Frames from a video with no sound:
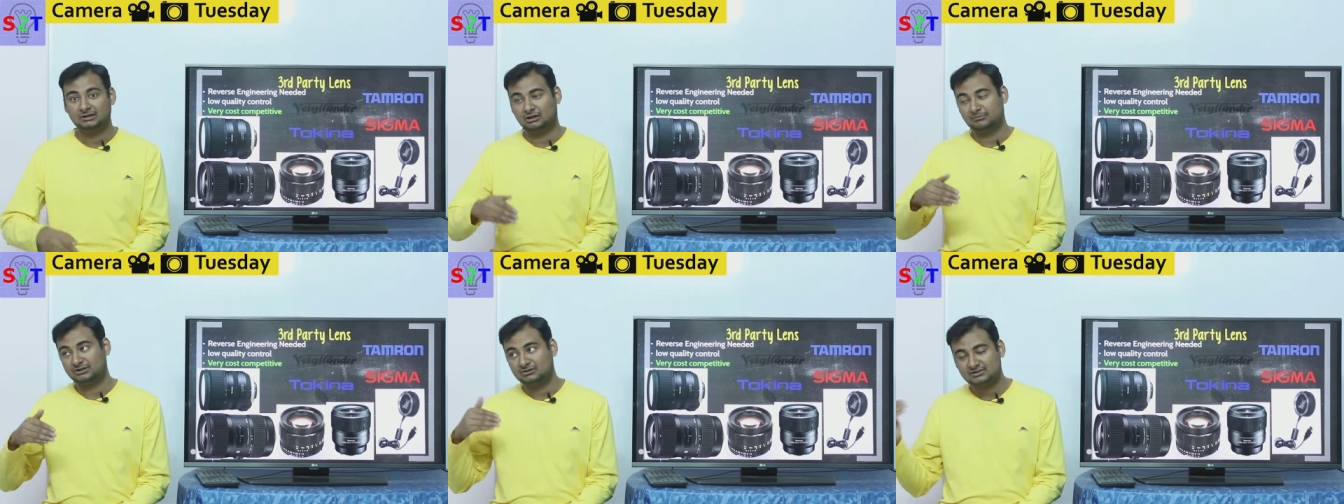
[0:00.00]

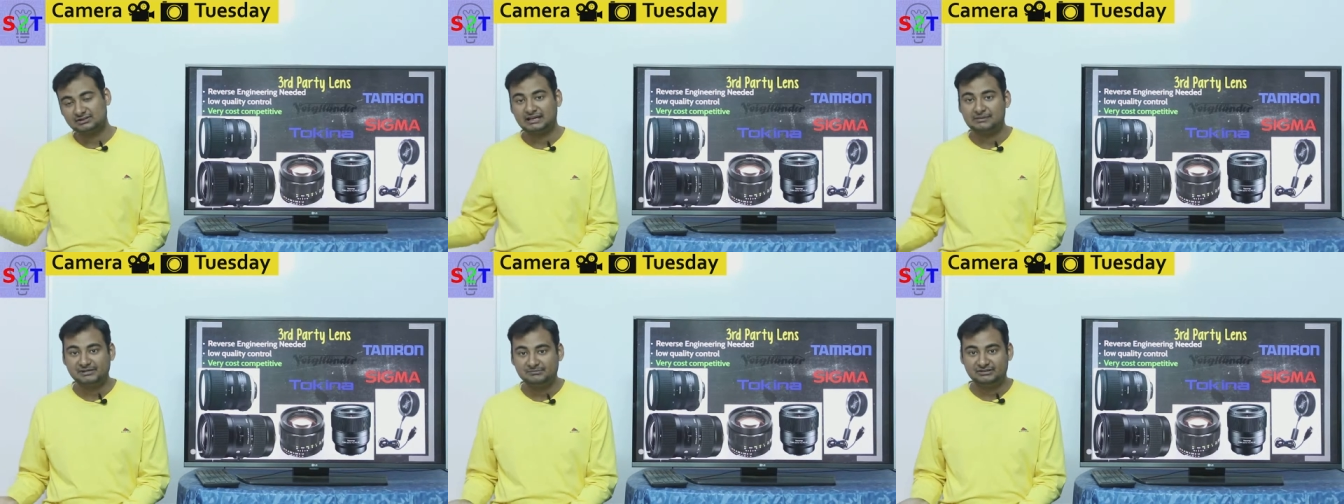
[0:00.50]
now because the
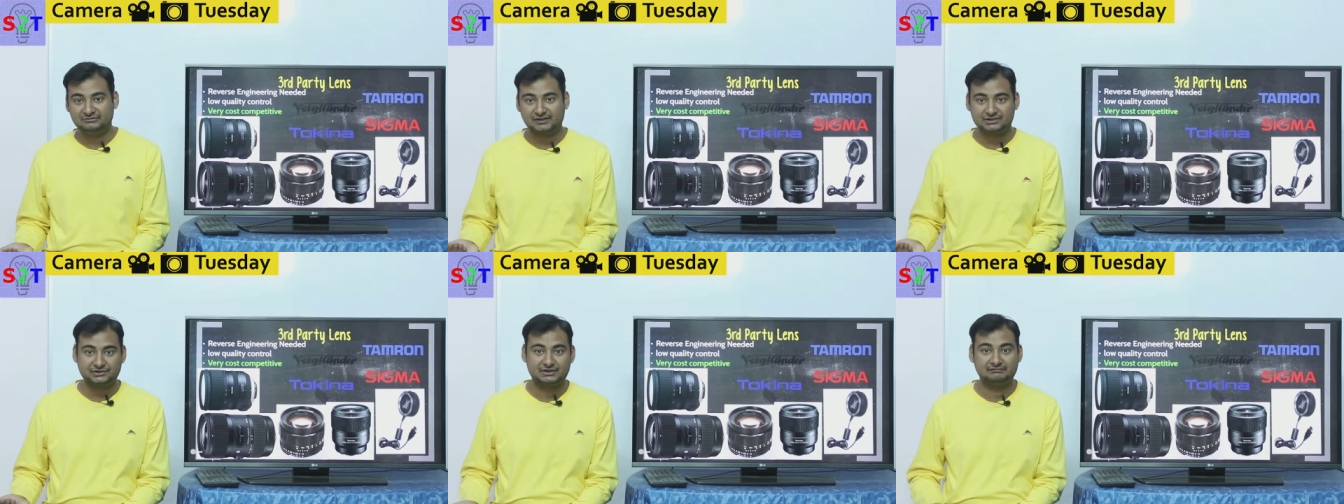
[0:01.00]
camera
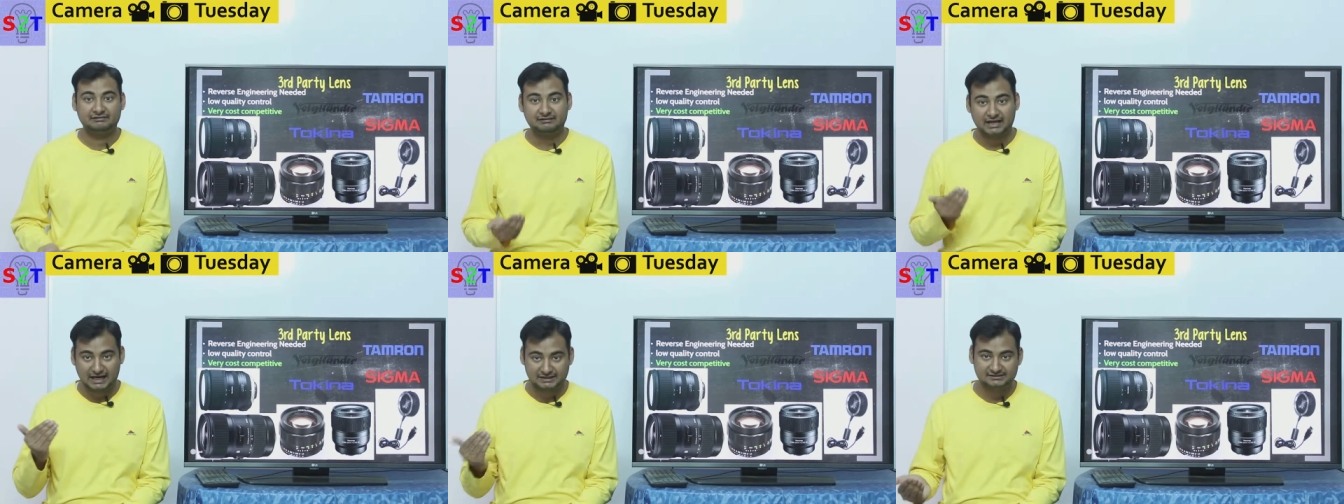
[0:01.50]
manufacturer have
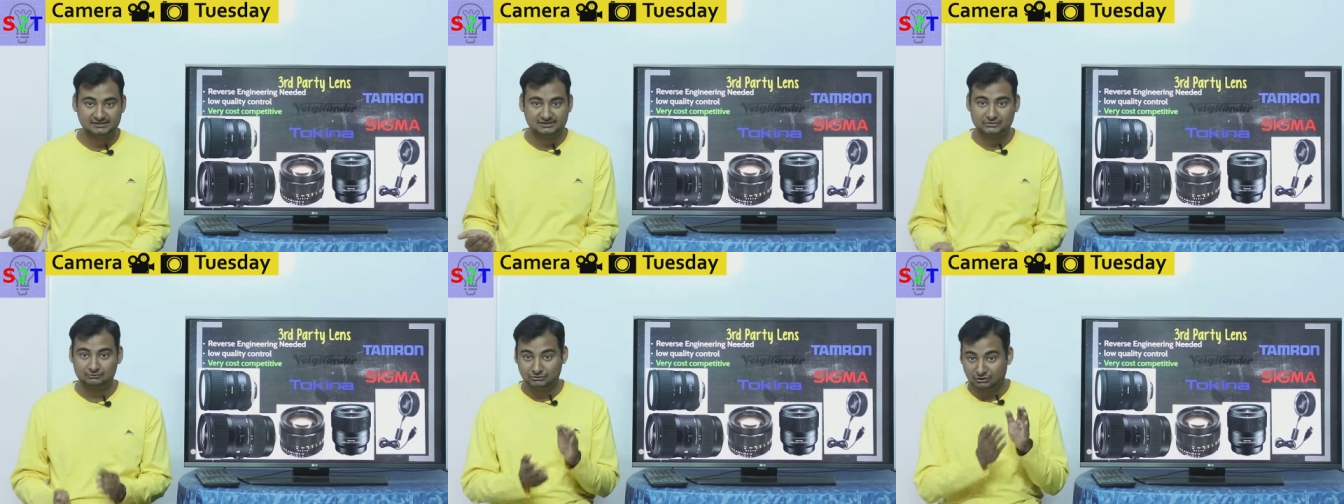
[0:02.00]

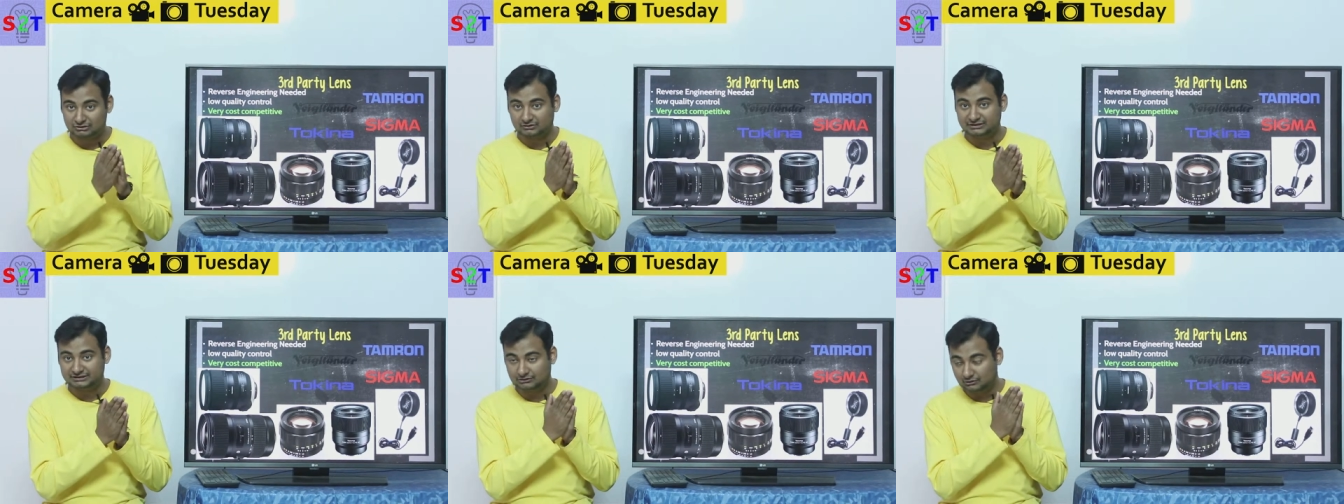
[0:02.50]
access to not
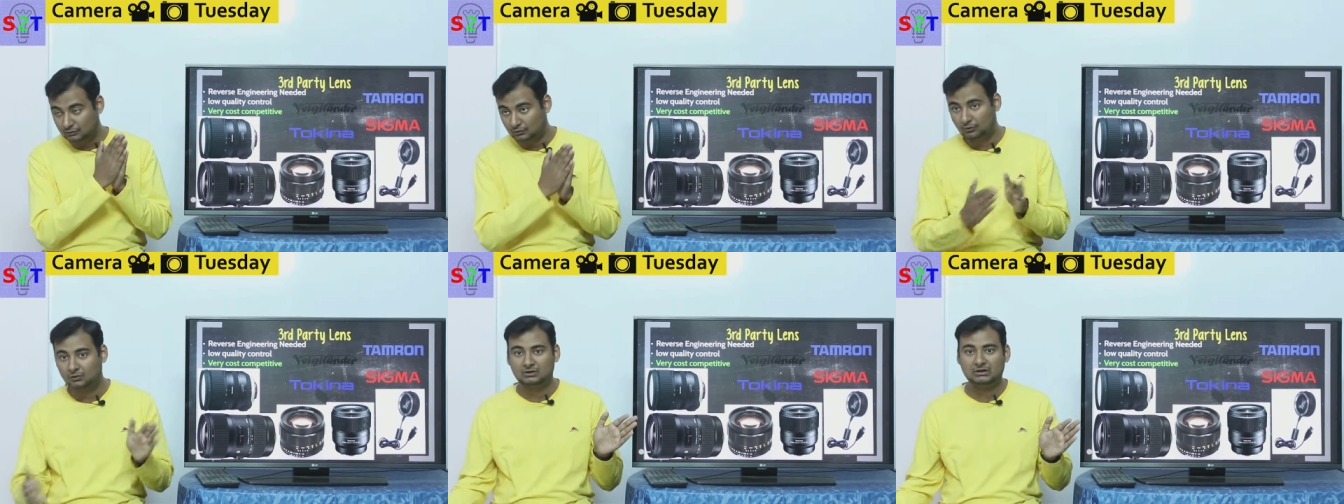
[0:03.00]
only the
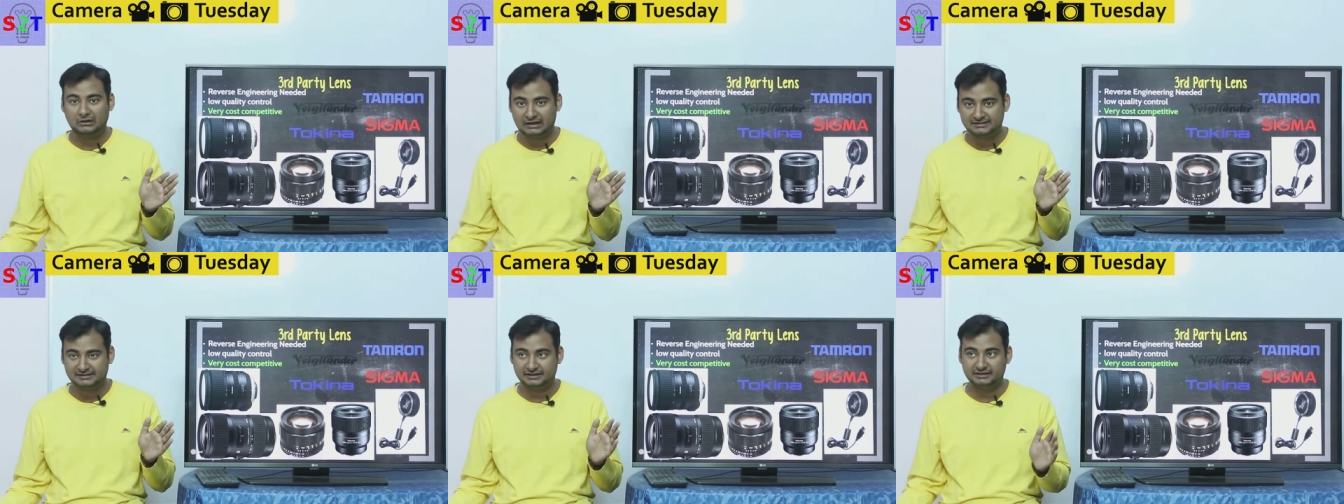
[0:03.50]
whole
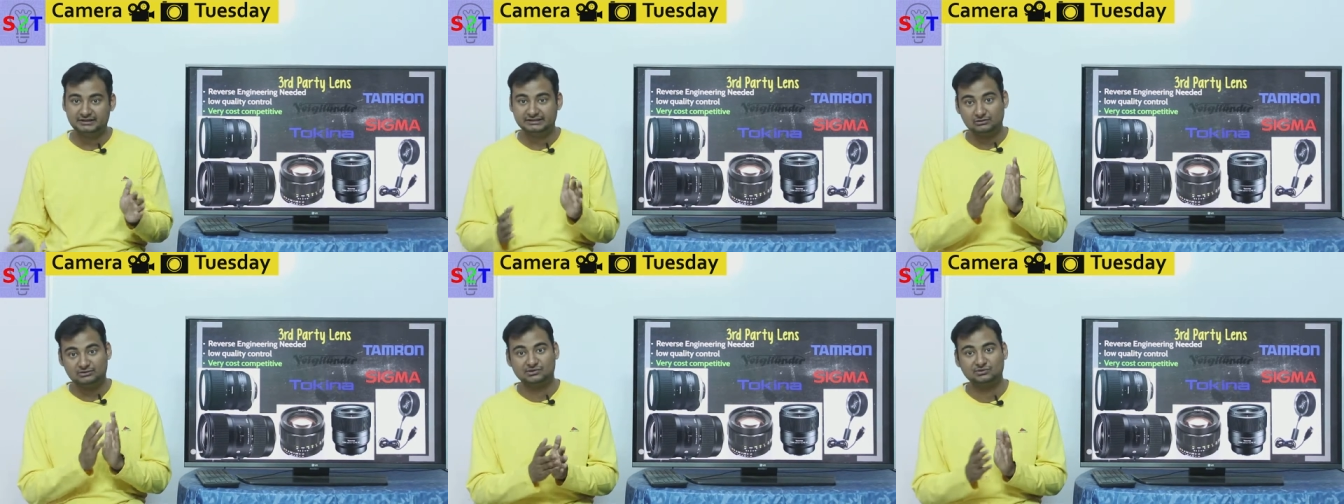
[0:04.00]
lens data
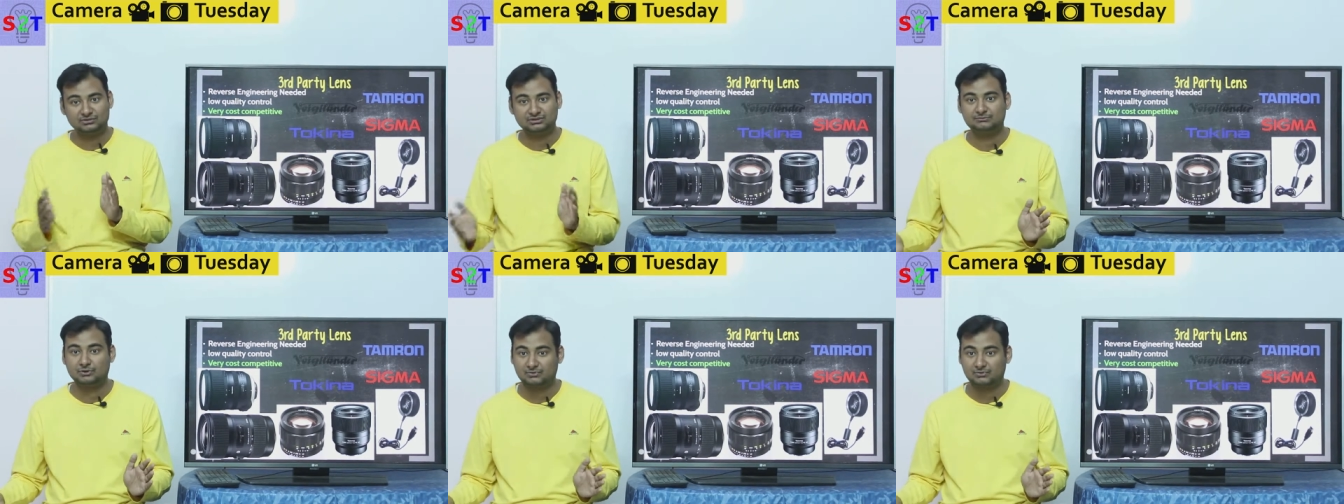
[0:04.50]
they also know the